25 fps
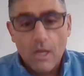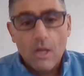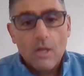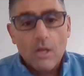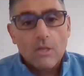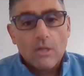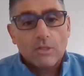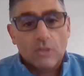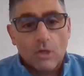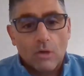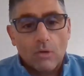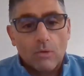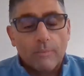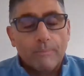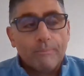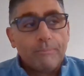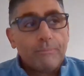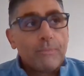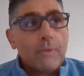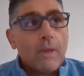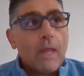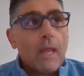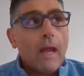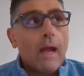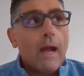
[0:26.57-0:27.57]
So
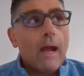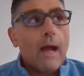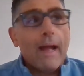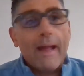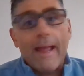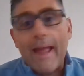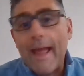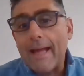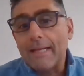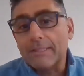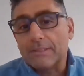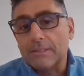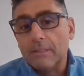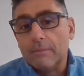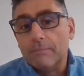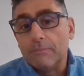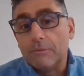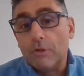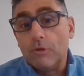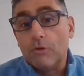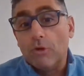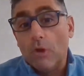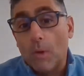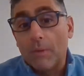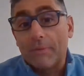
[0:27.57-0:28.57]
I asked him, do
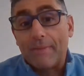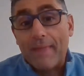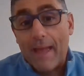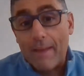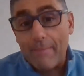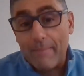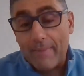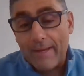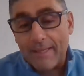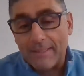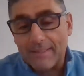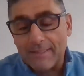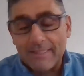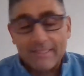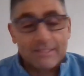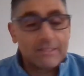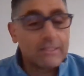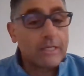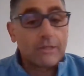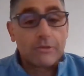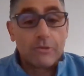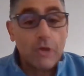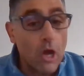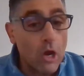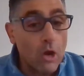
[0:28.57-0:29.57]
you know what that means? And he's
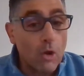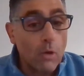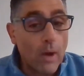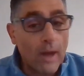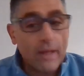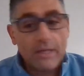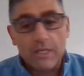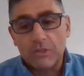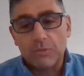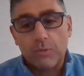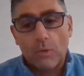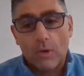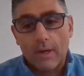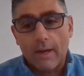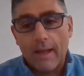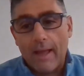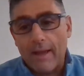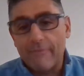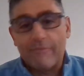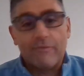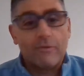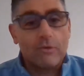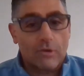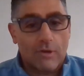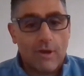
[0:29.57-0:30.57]
like, no, I just want to
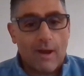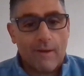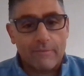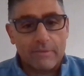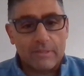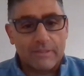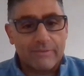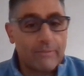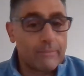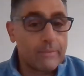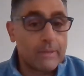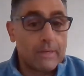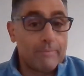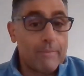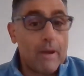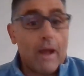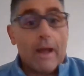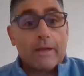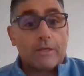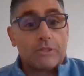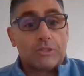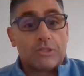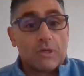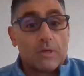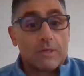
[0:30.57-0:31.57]
have full coverage. If I'm going to buy
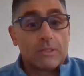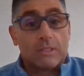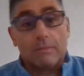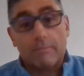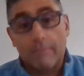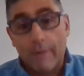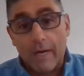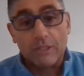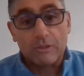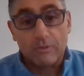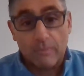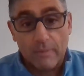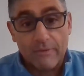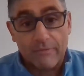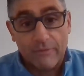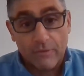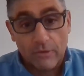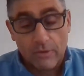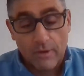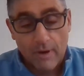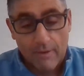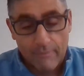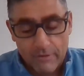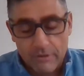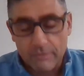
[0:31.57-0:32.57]
insurance, might as well be full
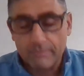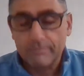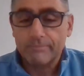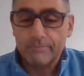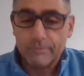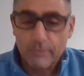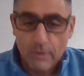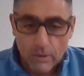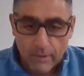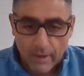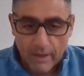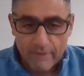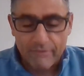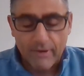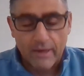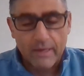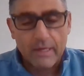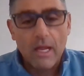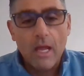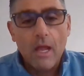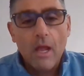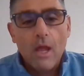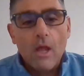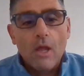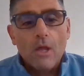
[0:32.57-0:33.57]
coverage. Okay, fine.
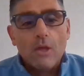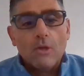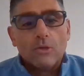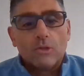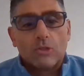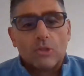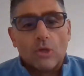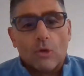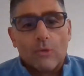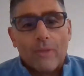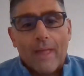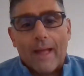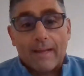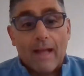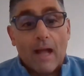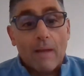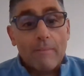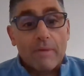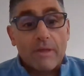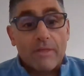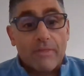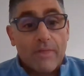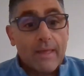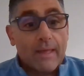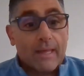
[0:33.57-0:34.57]
So that got
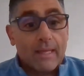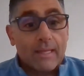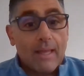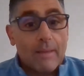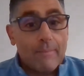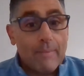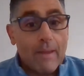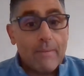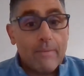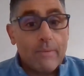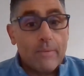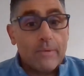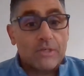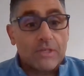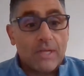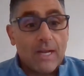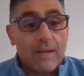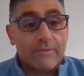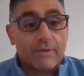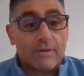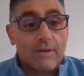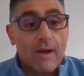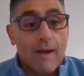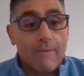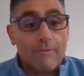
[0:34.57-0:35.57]
me thinking that maybe we should have
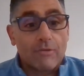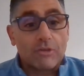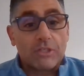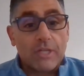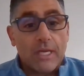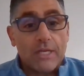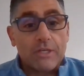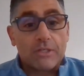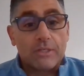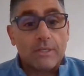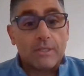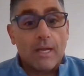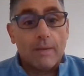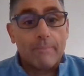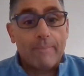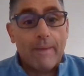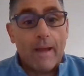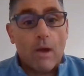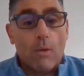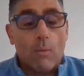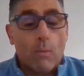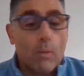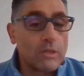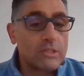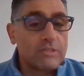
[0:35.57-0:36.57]
a conversation
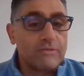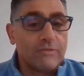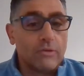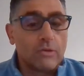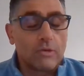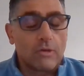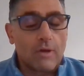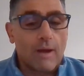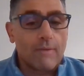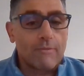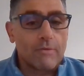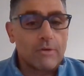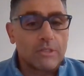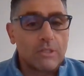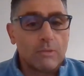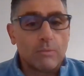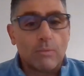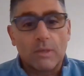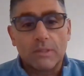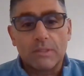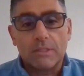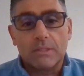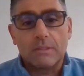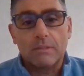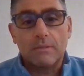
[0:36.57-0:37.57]
about what's full coverage and
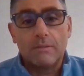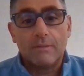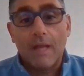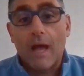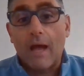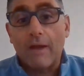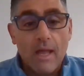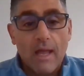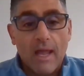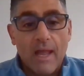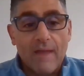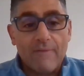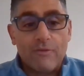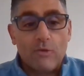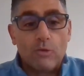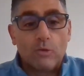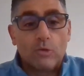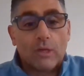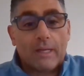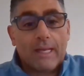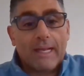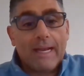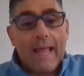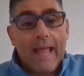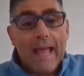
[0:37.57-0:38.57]
what's not. If you
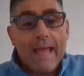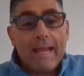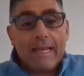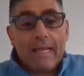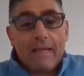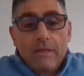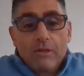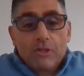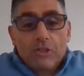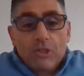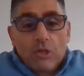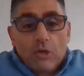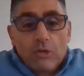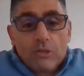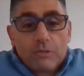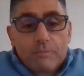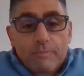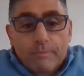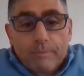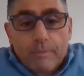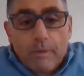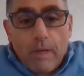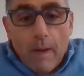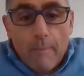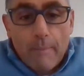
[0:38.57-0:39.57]
look at any insurance
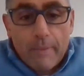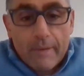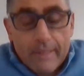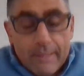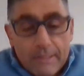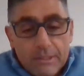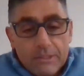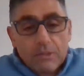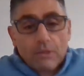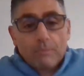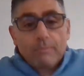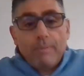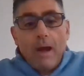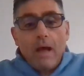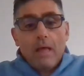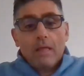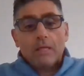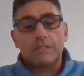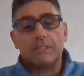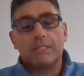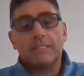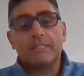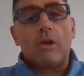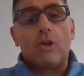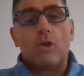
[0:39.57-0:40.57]
companies or
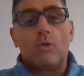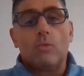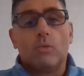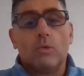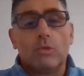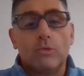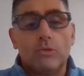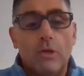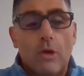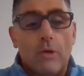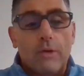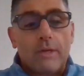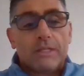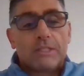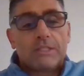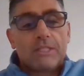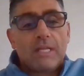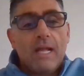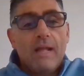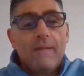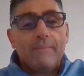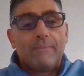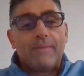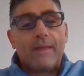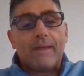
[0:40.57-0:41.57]
policies, you will notice
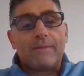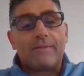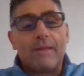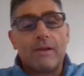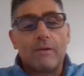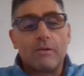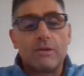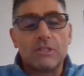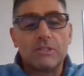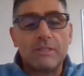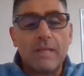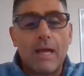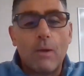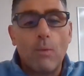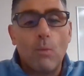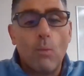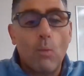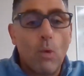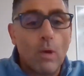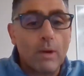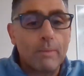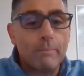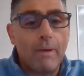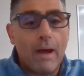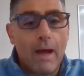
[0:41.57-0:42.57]
that there is not
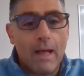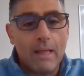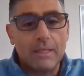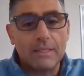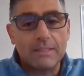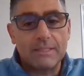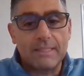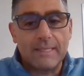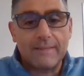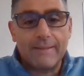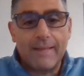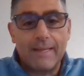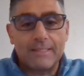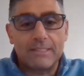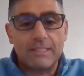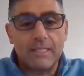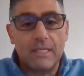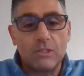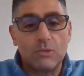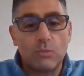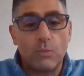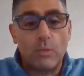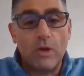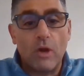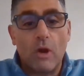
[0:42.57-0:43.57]
one policy that
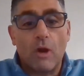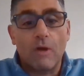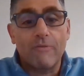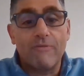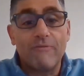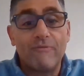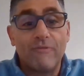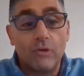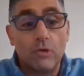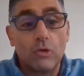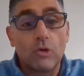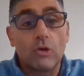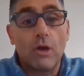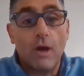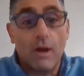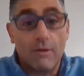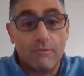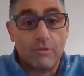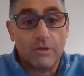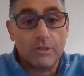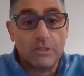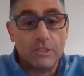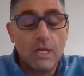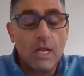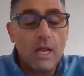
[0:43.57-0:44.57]
says we are full
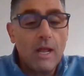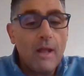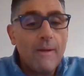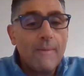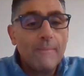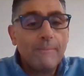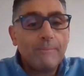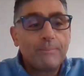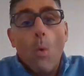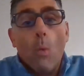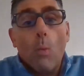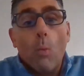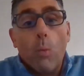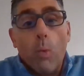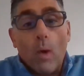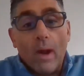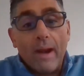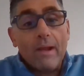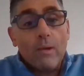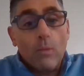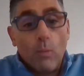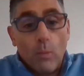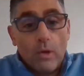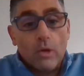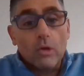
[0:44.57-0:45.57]
coverage. What
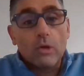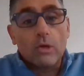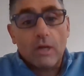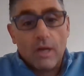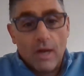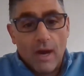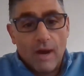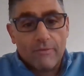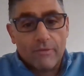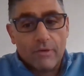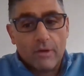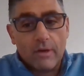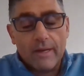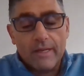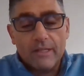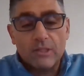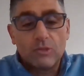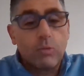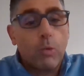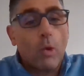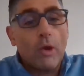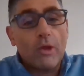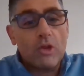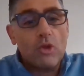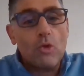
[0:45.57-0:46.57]
it will cover is
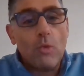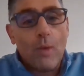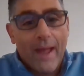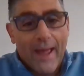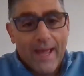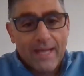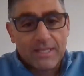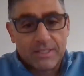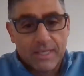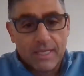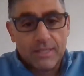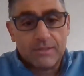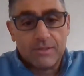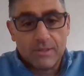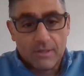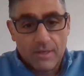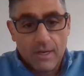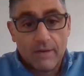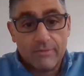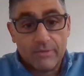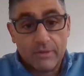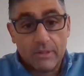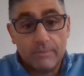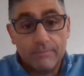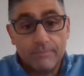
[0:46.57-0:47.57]
what you ask it to
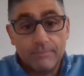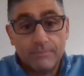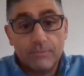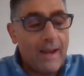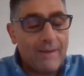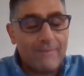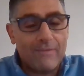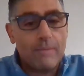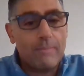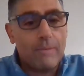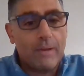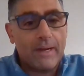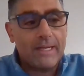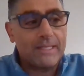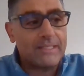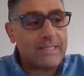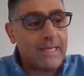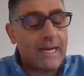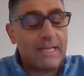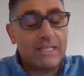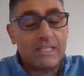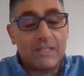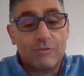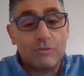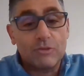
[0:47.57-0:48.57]
cover. Everybody's
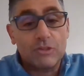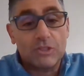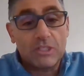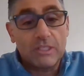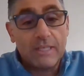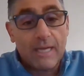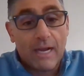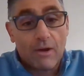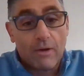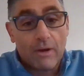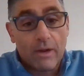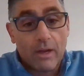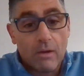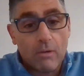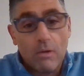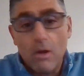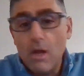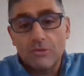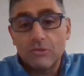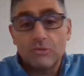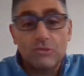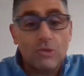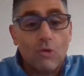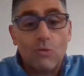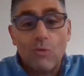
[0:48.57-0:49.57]
got a different scenario.
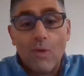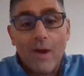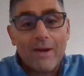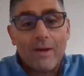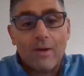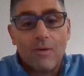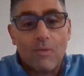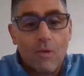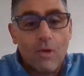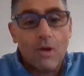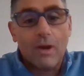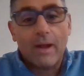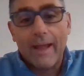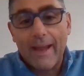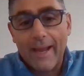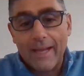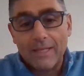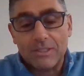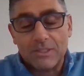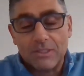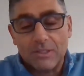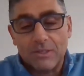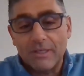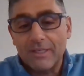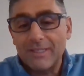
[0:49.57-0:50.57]
There's no right or wrong
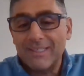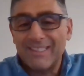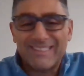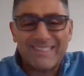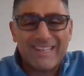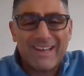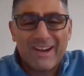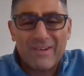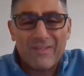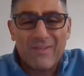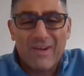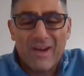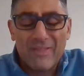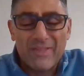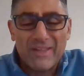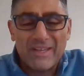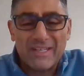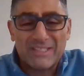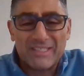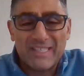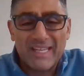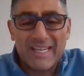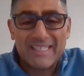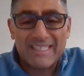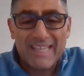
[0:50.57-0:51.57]
answer. You just got to know how
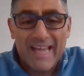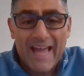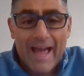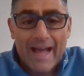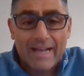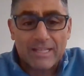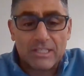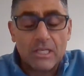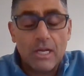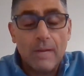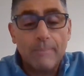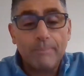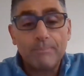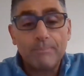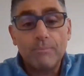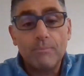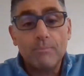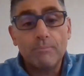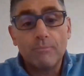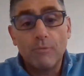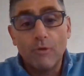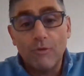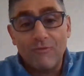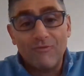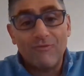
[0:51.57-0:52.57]
these things act
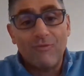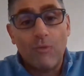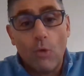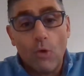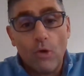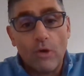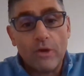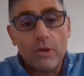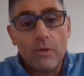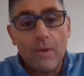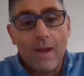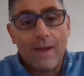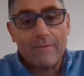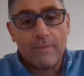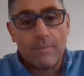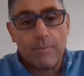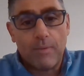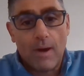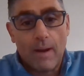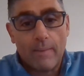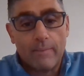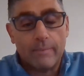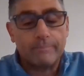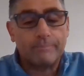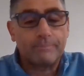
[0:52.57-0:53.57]
before you have a
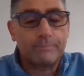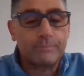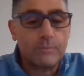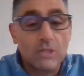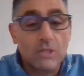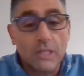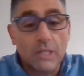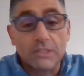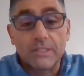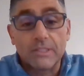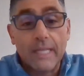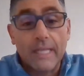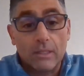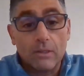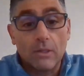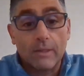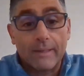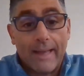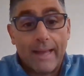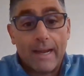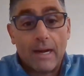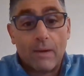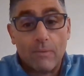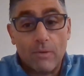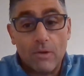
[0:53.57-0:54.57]
problem. Let's take a look
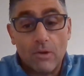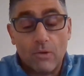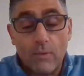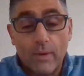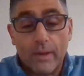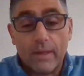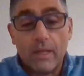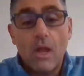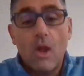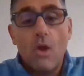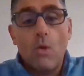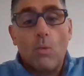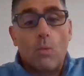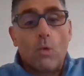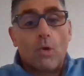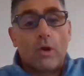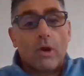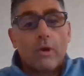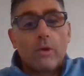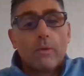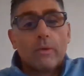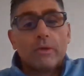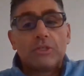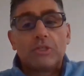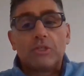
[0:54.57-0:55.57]
at it real quick. We're
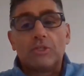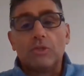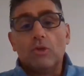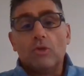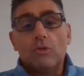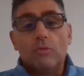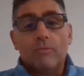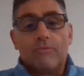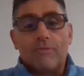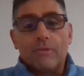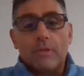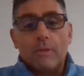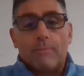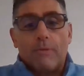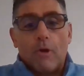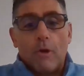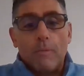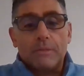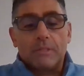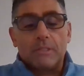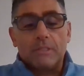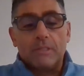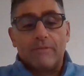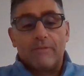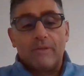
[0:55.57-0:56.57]
going to assume for the
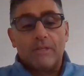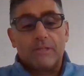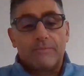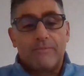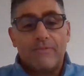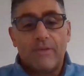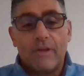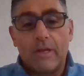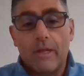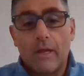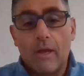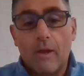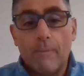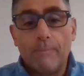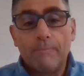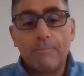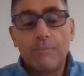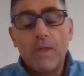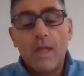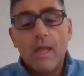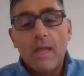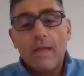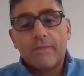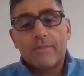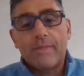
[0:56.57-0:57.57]
purposes of this video
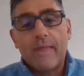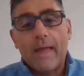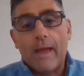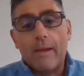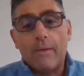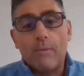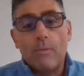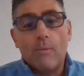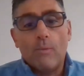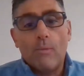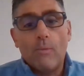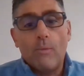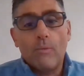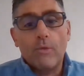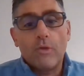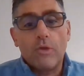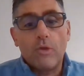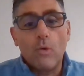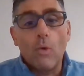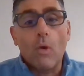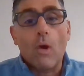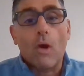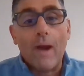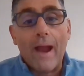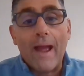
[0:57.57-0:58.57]
that
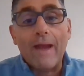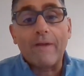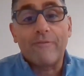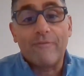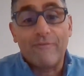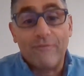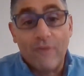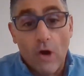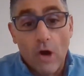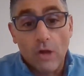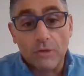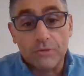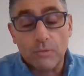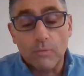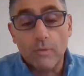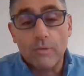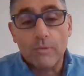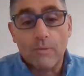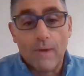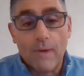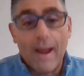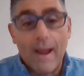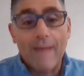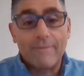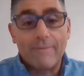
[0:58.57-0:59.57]
you are at fault when
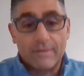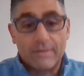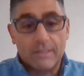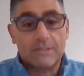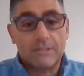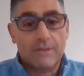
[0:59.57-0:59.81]
we're having this